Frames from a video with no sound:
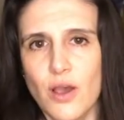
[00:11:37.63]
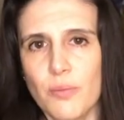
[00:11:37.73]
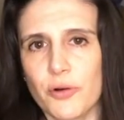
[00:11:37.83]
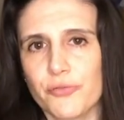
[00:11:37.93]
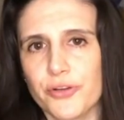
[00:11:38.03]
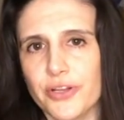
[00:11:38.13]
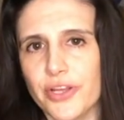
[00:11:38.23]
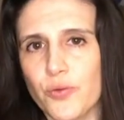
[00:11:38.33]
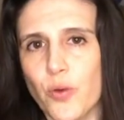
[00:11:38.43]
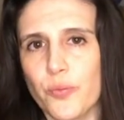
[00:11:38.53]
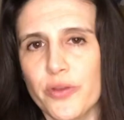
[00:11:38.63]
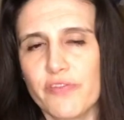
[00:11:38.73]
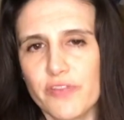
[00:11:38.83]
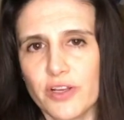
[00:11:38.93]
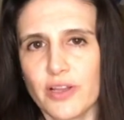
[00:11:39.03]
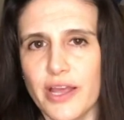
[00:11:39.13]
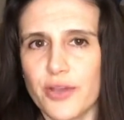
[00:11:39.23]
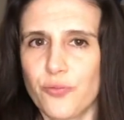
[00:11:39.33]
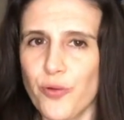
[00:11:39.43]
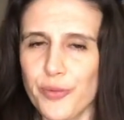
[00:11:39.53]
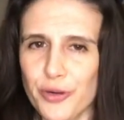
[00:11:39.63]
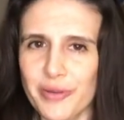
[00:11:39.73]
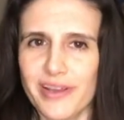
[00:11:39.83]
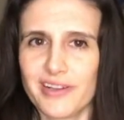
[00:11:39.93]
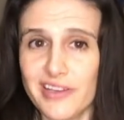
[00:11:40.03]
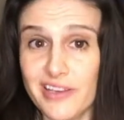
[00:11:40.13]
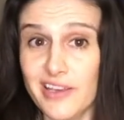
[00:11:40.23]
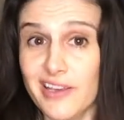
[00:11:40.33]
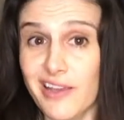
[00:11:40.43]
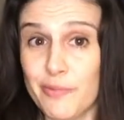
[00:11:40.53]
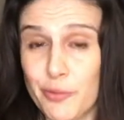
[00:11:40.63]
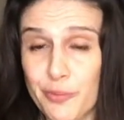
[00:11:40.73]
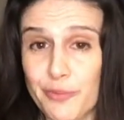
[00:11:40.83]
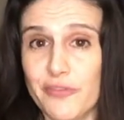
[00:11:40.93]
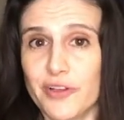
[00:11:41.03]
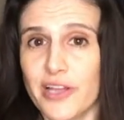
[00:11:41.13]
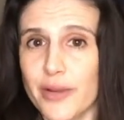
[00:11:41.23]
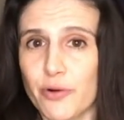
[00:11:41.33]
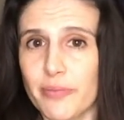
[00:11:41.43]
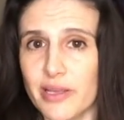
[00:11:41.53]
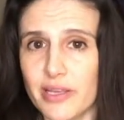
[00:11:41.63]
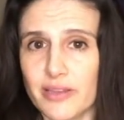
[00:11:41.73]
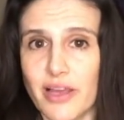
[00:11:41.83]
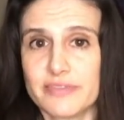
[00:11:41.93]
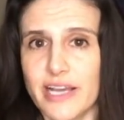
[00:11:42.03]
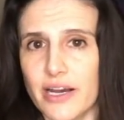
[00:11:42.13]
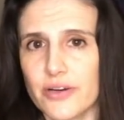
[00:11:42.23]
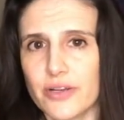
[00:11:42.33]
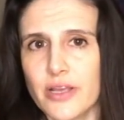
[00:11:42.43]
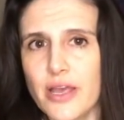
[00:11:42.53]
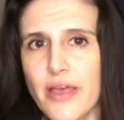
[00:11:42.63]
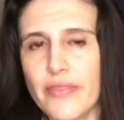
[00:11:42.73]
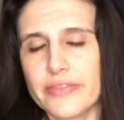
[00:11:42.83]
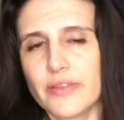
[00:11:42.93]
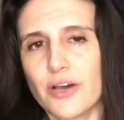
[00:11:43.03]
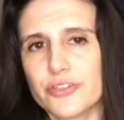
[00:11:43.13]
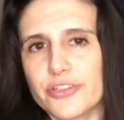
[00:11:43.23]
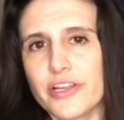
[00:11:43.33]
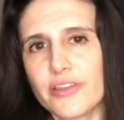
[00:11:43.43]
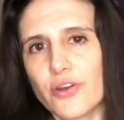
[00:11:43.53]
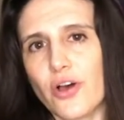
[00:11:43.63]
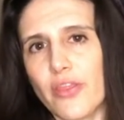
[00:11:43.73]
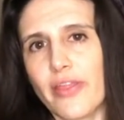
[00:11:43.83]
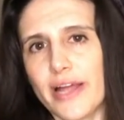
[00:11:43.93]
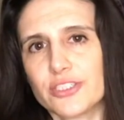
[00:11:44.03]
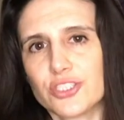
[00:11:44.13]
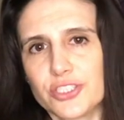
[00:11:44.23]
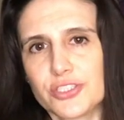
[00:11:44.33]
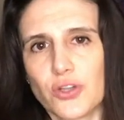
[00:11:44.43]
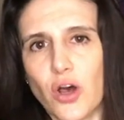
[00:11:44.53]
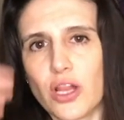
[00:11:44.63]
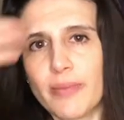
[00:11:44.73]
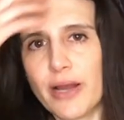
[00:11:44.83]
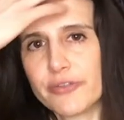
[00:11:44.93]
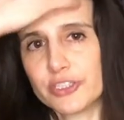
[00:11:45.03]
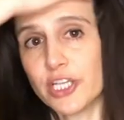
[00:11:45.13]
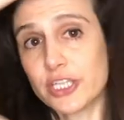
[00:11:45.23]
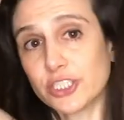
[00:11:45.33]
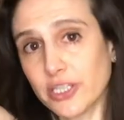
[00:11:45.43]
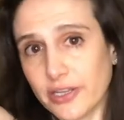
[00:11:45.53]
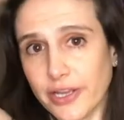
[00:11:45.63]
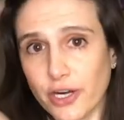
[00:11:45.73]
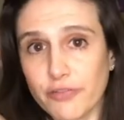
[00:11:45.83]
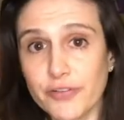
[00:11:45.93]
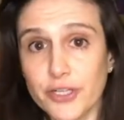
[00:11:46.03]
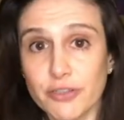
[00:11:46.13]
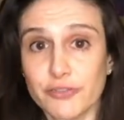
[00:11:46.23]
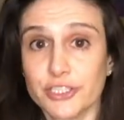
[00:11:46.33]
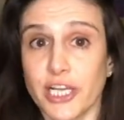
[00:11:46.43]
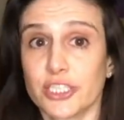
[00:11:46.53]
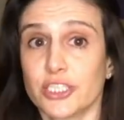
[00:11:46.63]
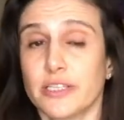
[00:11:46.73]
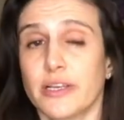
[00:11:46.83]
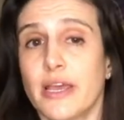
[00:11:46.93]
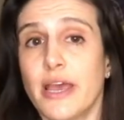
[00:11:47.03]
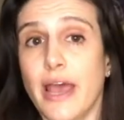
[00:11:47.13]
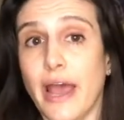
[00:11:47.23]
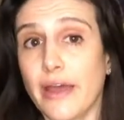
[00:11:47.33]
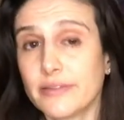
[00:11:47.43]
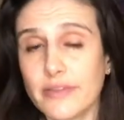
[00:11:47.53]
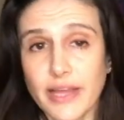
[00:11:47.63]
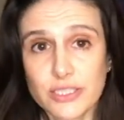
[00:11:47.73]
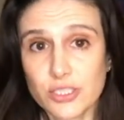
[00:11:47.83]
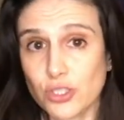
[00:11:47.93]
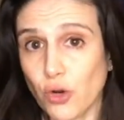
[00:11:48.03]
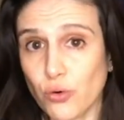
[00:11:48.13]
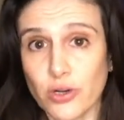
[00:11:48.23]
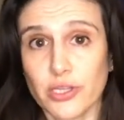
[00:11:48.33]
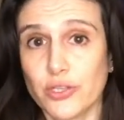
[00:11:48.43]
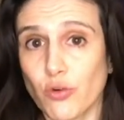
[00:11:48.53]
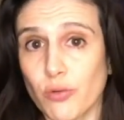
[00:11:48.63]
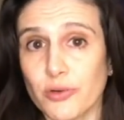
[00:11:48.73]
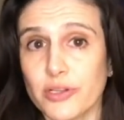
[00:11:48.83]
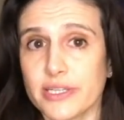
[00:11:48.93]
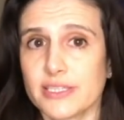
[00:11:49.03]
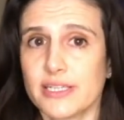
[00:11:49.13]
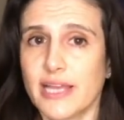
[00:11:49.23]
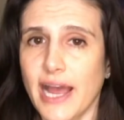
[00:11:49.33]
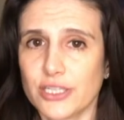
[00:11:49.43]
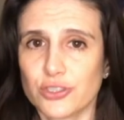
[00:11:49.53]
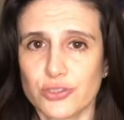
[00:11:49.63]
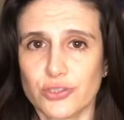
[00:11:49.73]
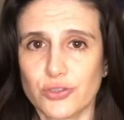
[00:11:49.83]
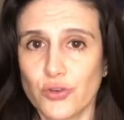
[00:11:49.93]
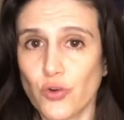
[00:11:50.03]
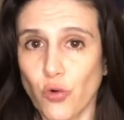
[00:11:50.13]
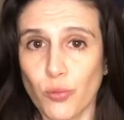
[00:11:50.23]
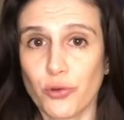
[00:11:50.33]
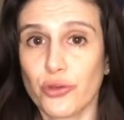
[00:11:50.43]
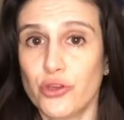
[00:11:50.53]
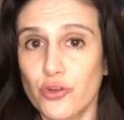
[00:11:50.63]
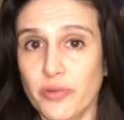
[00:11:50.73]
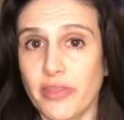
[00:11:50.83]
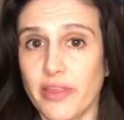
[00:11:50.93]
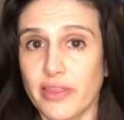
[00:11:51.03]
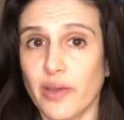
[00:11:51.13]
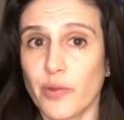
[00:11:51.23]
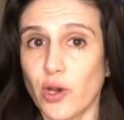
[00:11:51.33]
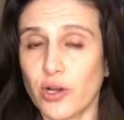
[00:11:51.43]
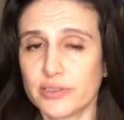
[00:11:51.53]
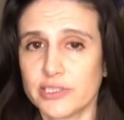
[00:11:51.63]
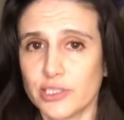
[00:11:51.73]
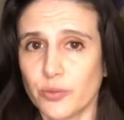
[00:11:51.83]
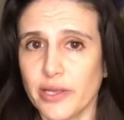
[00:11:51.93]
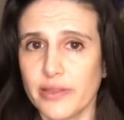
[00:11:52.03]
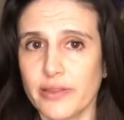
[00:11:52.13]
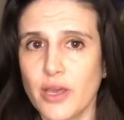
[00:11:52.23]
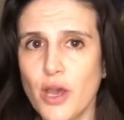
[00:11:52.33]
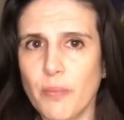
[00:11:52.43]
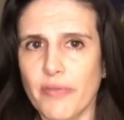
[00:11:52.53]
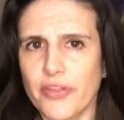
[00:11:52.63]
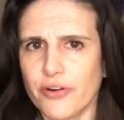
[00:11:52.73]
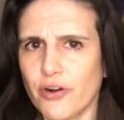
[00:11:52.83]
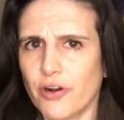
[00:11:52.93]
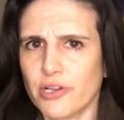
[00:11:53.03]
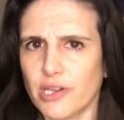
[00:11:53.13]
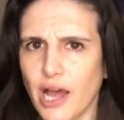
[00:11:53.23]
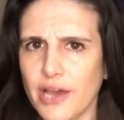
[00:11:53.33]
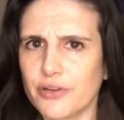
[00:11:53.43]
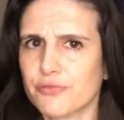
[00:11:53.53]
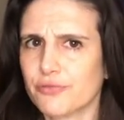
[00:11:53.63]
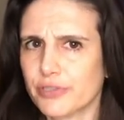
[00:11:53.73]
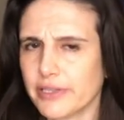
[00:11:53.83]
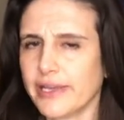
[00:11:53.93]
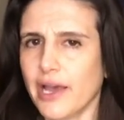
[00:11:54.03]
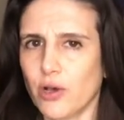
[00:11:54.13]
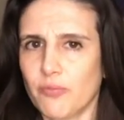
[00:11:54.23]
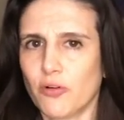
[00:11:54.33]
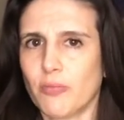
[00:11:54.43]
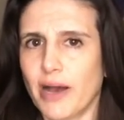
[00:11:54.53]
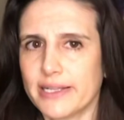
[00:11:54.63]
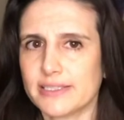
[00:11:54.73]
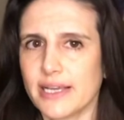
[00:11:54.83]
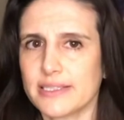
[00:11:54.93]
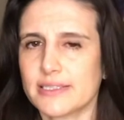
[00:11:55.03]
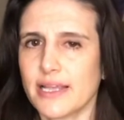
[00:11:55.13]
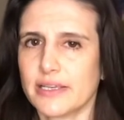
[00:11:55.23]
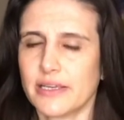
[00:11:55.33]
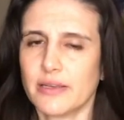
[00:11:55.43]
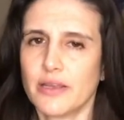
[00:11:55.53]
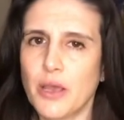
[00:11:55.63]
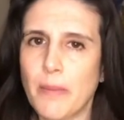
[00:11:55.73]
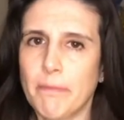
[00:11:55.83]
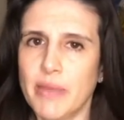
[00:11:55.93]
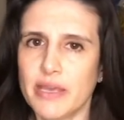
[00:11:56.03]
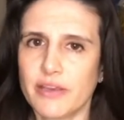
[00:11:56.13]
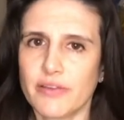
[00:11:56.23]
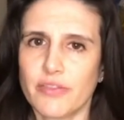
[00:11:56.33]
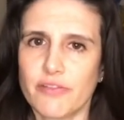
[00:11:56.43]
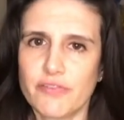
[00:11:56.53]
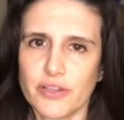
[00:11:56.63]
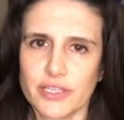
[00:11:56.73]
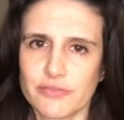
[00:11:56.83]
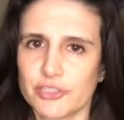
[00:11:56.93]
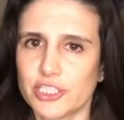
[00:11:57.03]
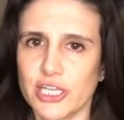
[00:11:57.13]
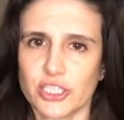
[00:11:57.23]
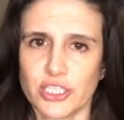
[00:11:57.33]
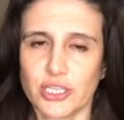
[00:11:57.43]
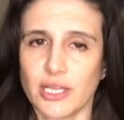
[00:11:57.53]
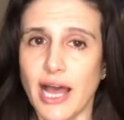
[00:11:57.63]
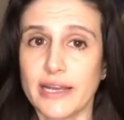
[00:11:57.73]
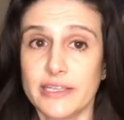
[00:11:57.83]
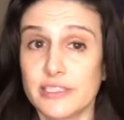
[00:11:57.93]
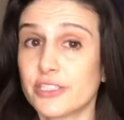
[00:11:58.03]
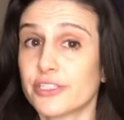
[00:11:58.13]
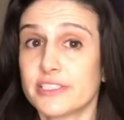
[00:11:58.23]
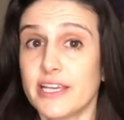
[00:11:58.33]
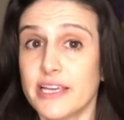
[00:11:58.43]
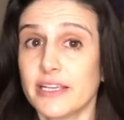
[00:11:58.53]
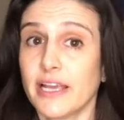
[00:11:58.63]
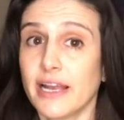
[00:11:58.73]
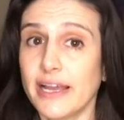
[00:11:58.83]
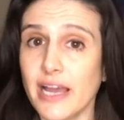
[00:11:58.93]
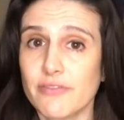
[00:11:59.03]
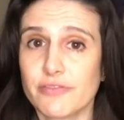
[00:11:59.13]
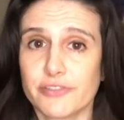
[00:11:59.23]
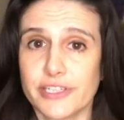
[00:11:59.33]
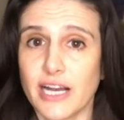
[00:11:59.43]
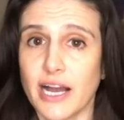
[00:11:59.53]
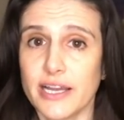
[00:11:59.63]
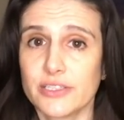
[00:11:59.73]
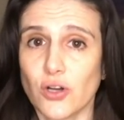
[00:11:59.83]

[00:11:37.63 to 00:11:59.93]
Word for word: But really, when we feel like women are being cliquey and when we feel like we're being left out, underneath it all, that's just all about rejection and our fear of rejection. And that's totally normal, and it's a natural, normal human thing that we all deal with. But there are a lot of really helpful mindsets that could make the feeling of rejection a lot easier to take. And I have a free guide